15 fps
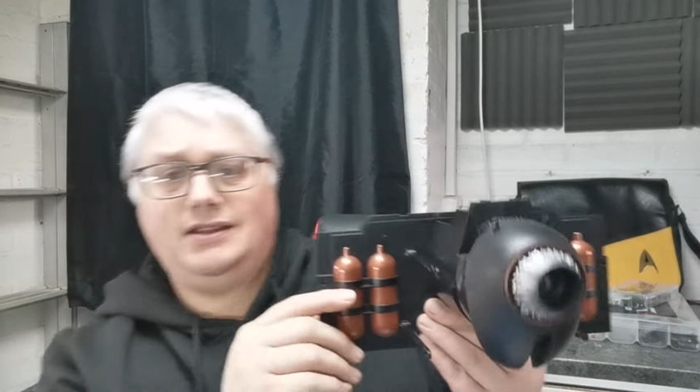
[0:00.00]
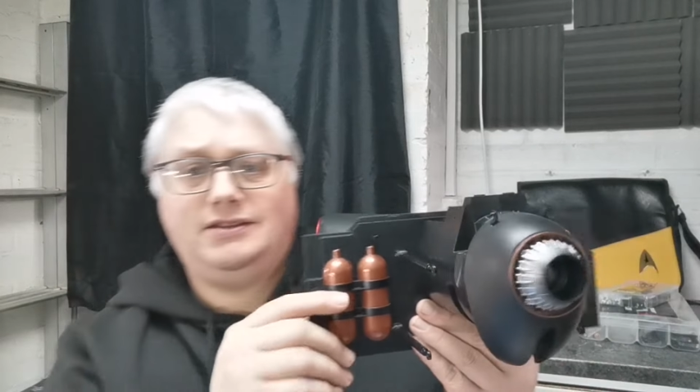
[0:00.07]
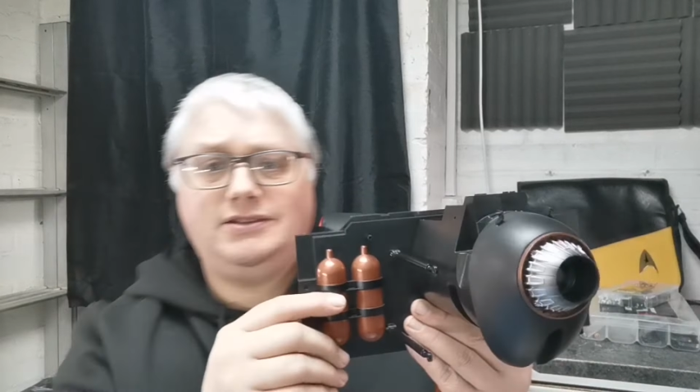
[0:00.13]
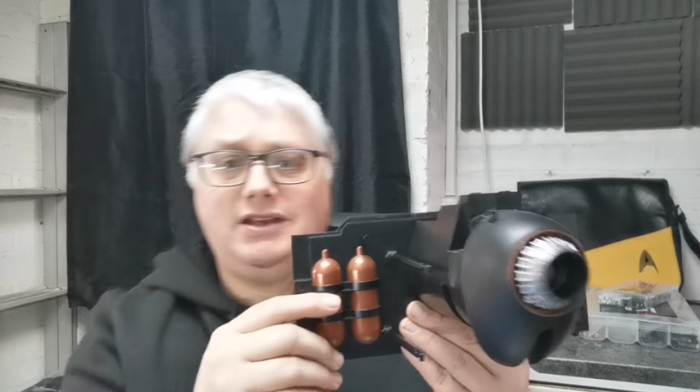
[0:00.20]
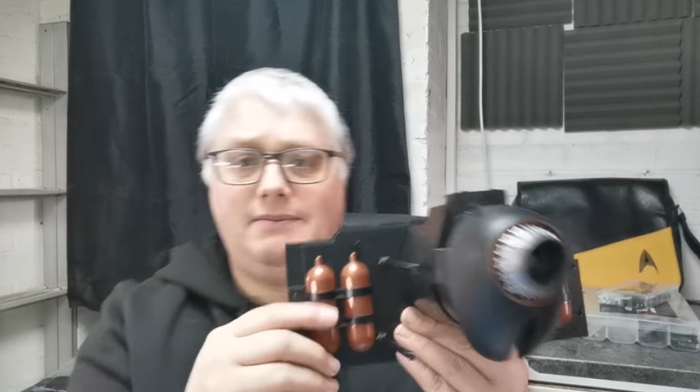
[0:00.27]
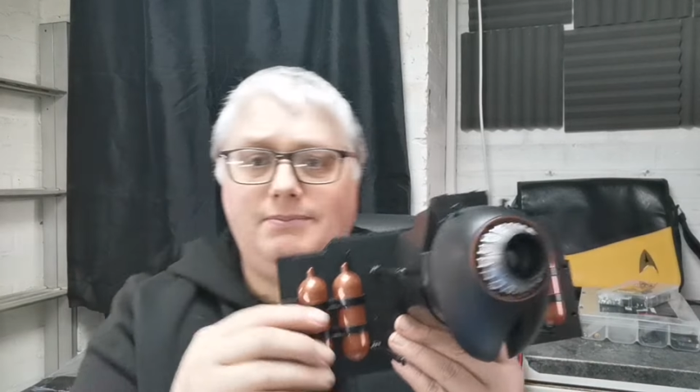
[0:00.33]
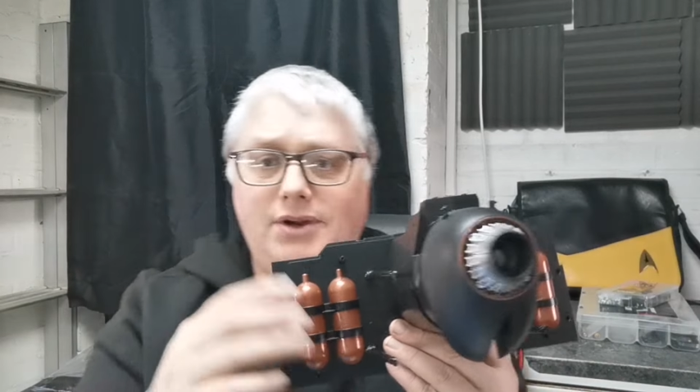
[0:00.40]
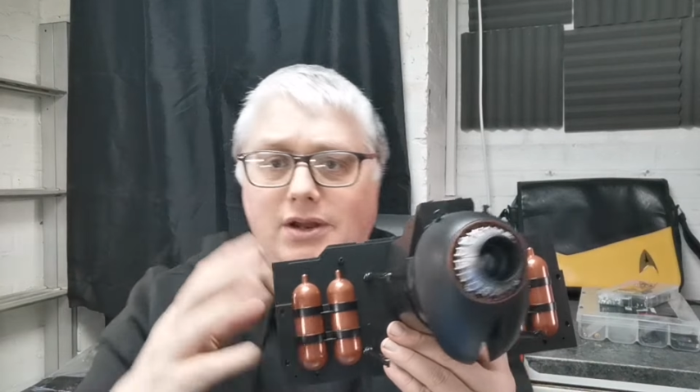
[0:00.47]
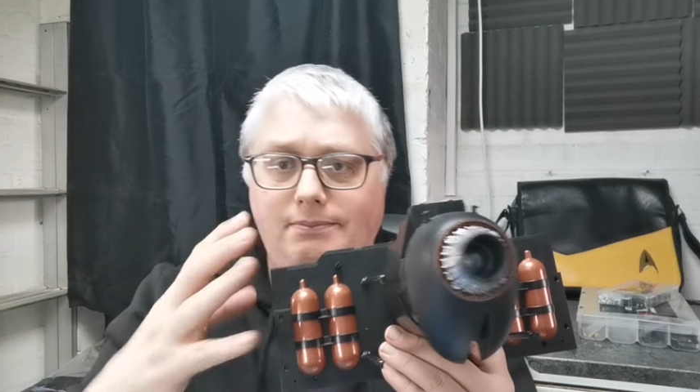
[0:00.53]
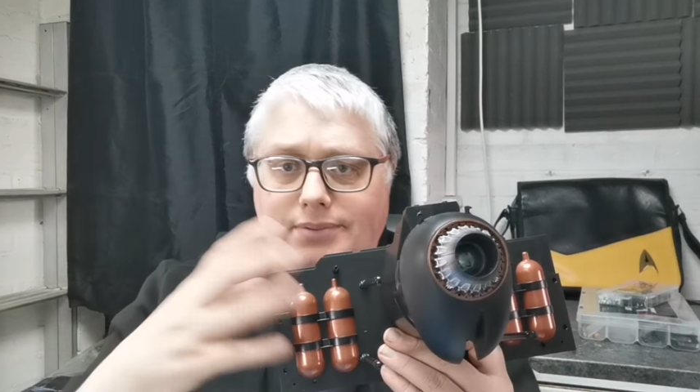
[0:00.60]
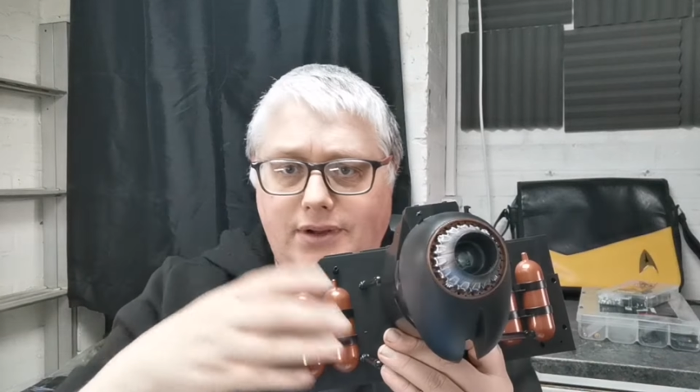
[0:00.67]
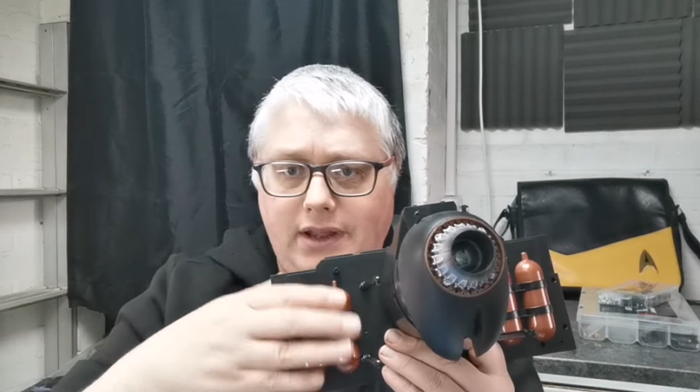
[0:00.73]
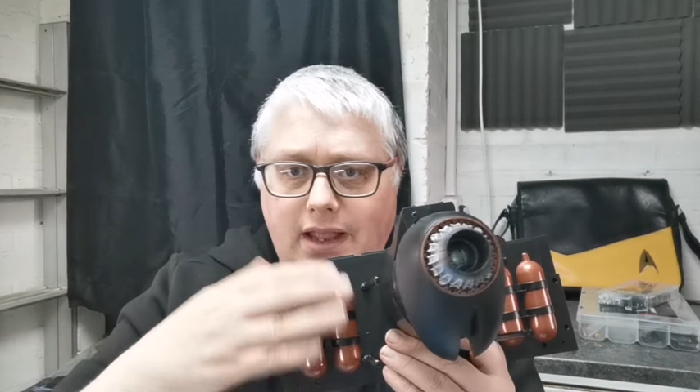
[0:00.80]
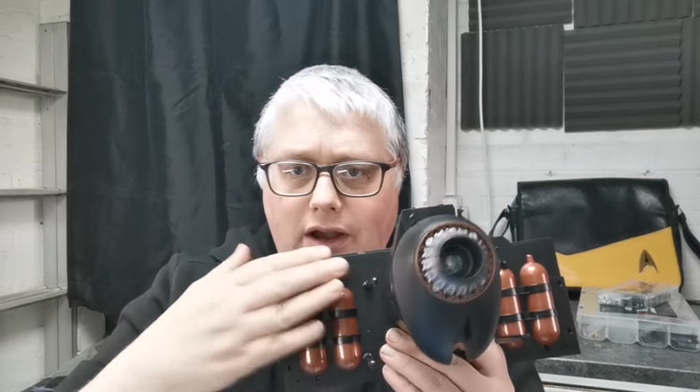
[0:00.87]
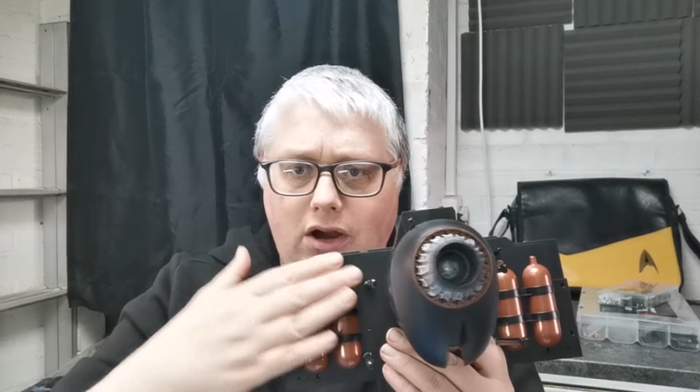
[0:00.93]
the tumbler,
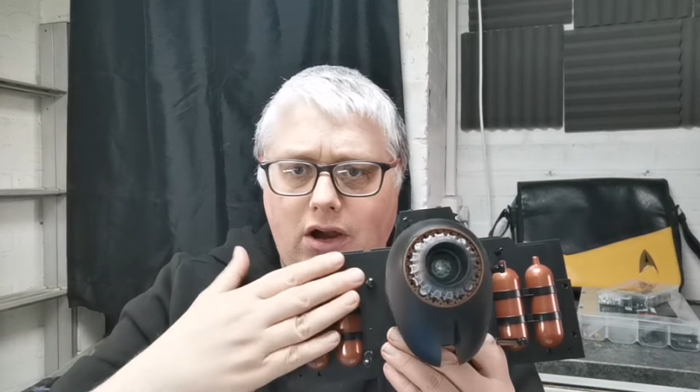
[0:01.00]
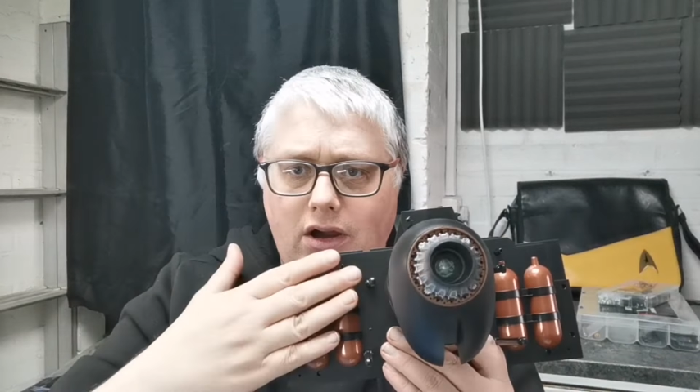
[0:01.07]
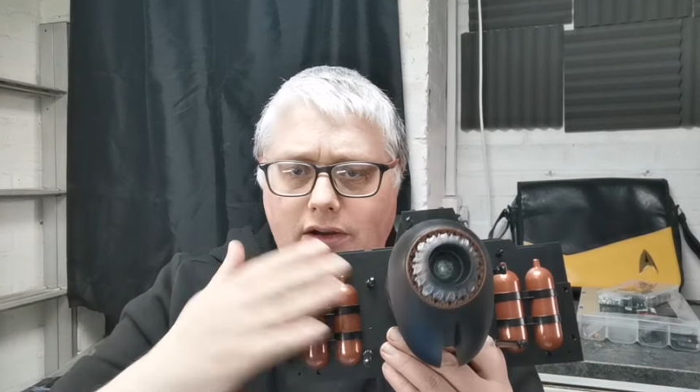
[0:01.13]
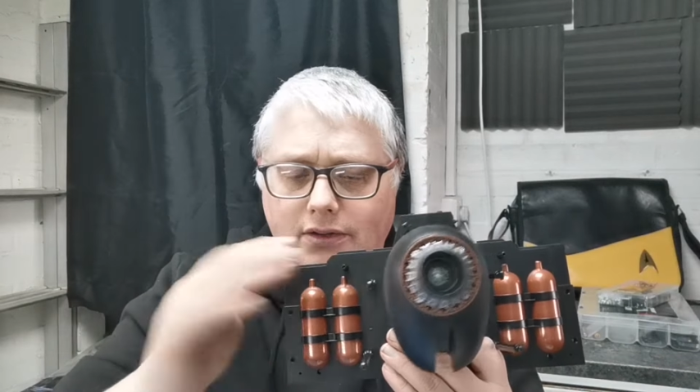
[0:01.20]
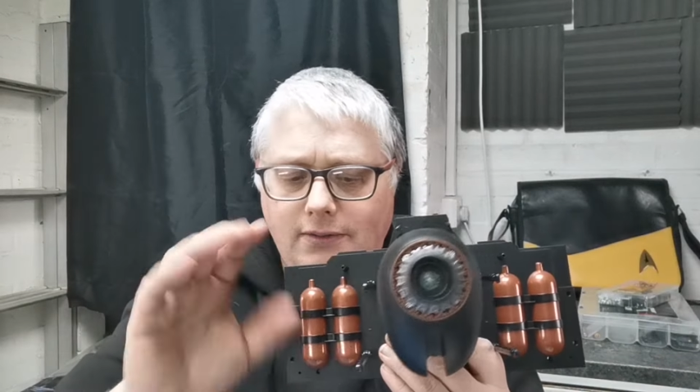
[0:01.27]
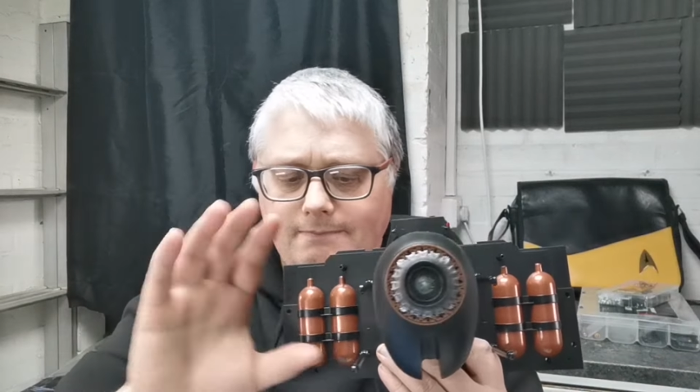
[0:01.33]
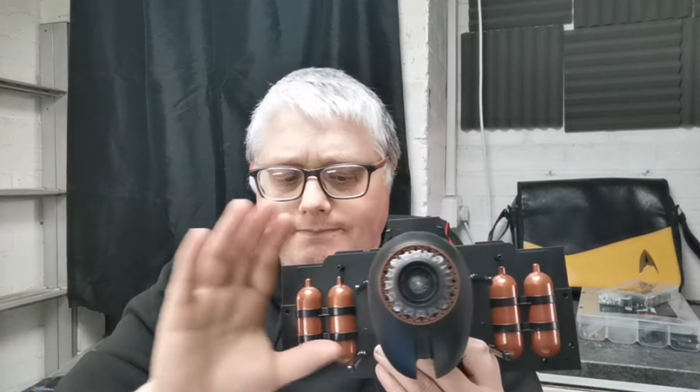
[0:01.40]
but they are,